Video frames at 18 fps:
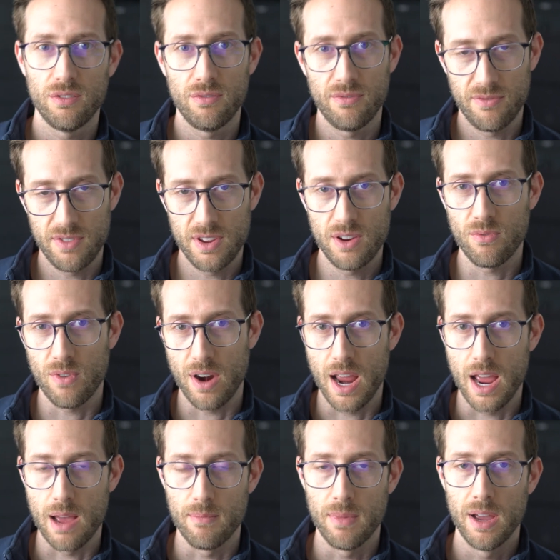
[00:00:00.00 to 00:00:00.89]
the V
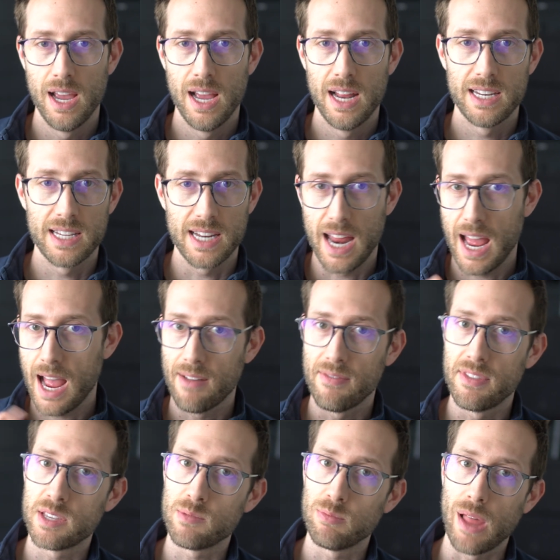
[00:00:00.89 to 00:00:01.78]
RAM did I
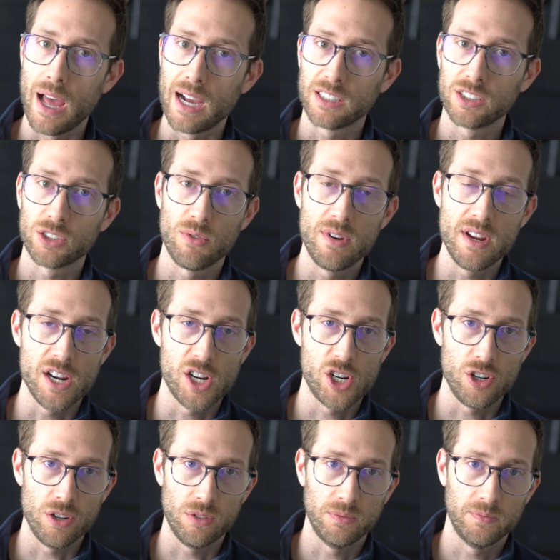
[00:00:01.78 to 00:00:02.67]
have this black screen
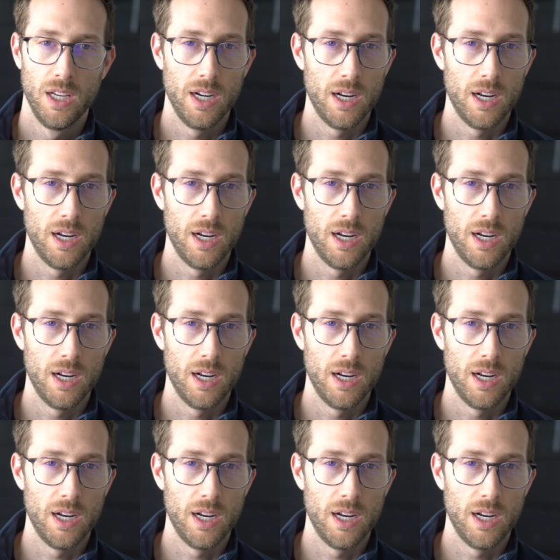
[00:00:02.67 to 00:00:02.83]
issue.